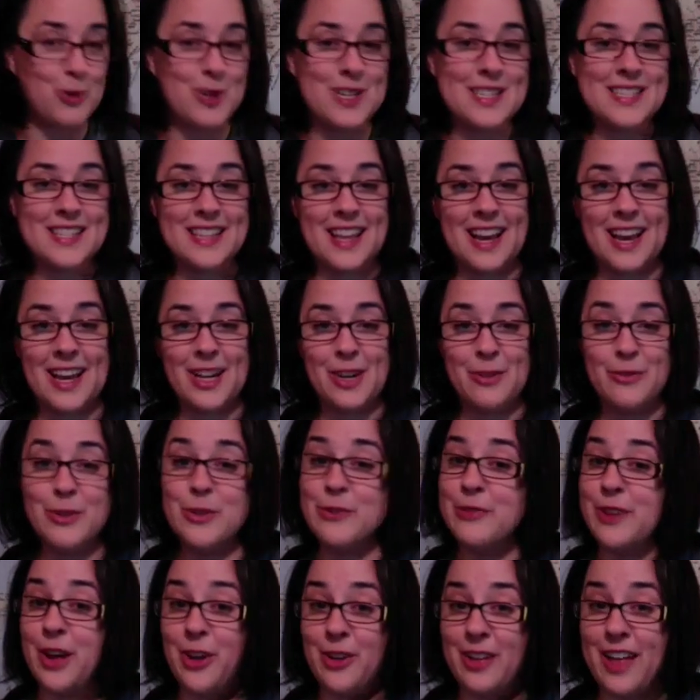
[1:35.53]
slide of the
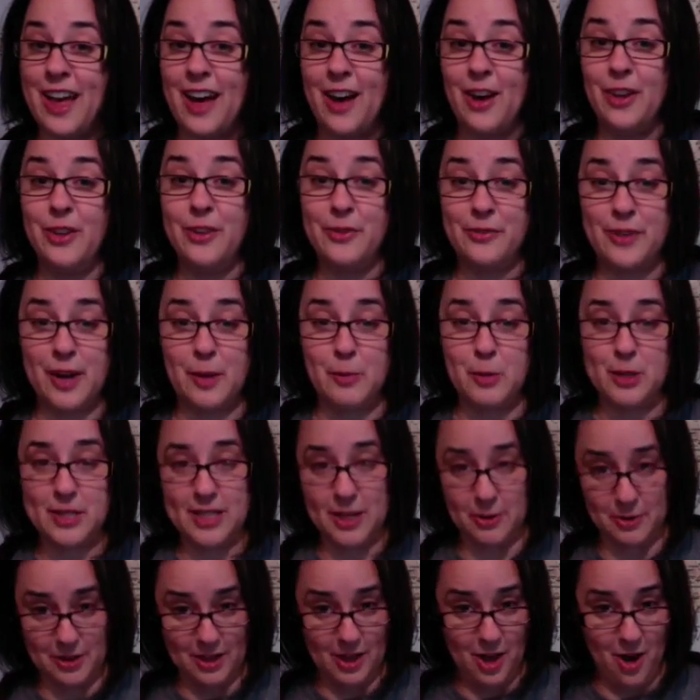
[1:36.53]
Falcal, the
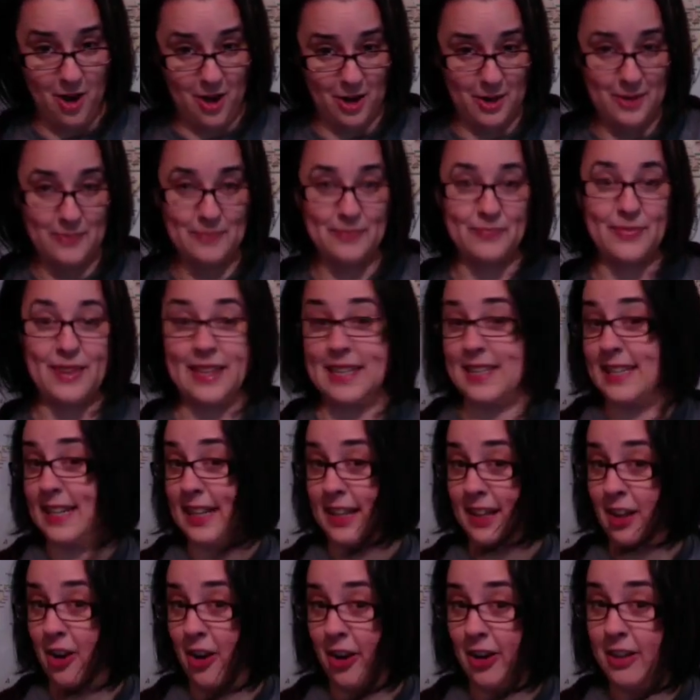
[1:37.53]
Fibertown knit
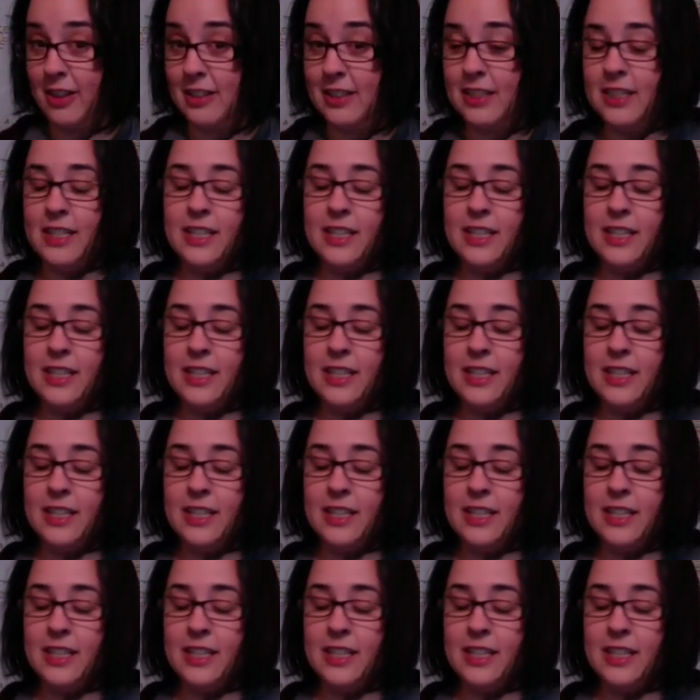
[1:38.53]
along.